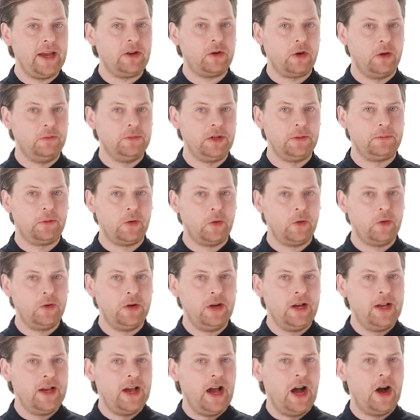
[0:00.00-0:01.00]
iCombi
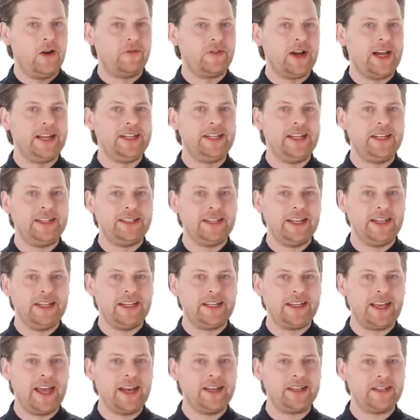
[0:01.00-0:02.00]
Pro, the
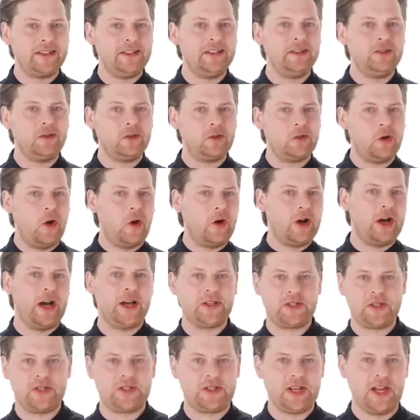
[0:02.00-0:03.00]
iVario Pro offers you an
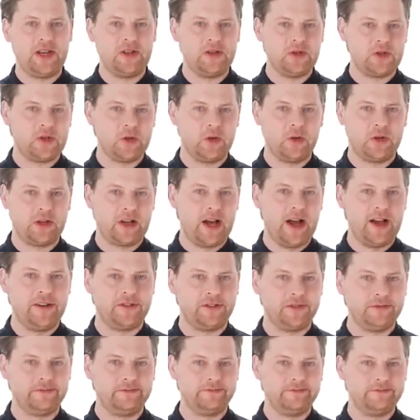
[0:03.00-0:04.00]
intelligent cooking
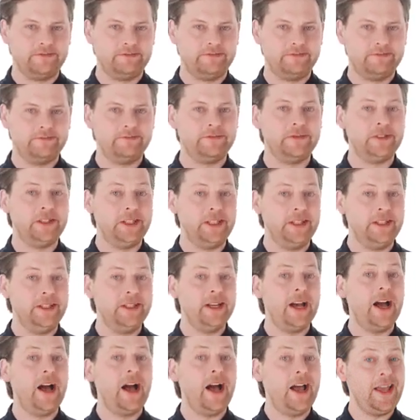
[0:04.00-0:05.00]
assistant, the
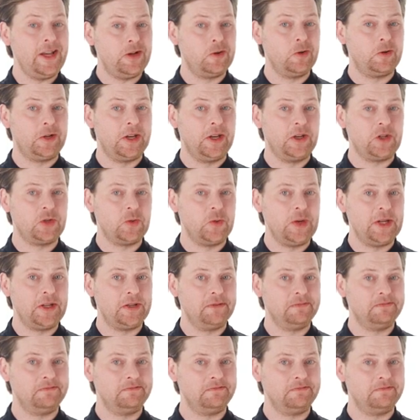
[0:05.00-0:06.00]
iCooking
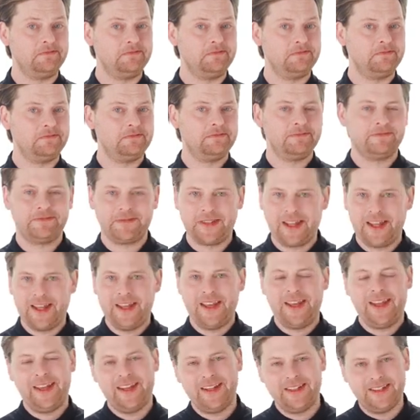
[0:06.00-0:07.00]
Suite.
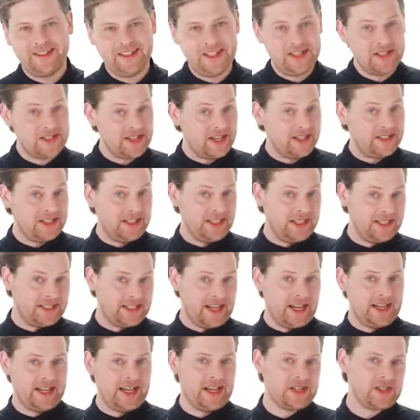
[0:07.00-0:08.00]
This
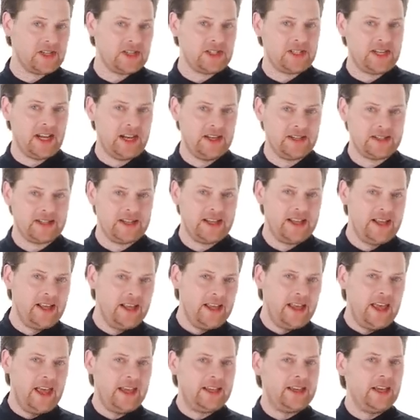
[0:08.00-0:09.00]
digital assistant
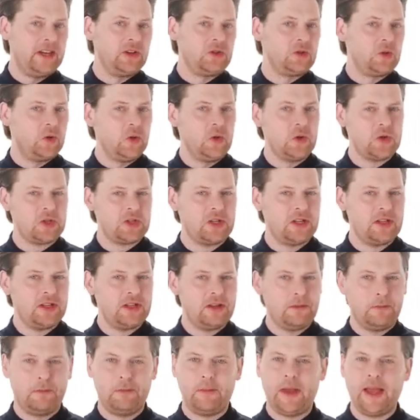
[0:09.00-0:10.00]
detects the
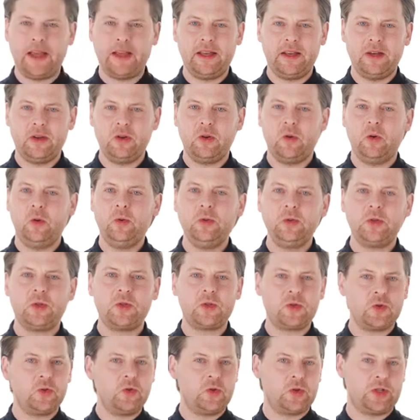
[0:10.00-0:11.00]
size, quantity,
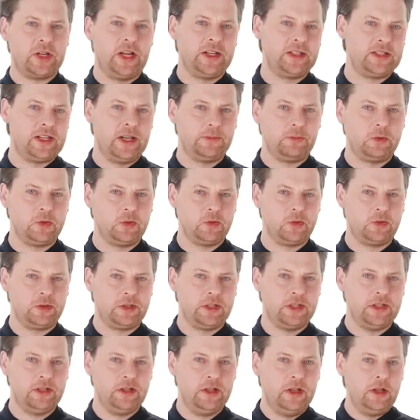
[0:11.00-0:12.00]
and condition of the
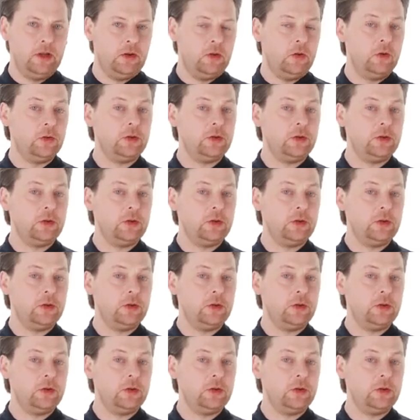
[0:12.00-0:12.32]
products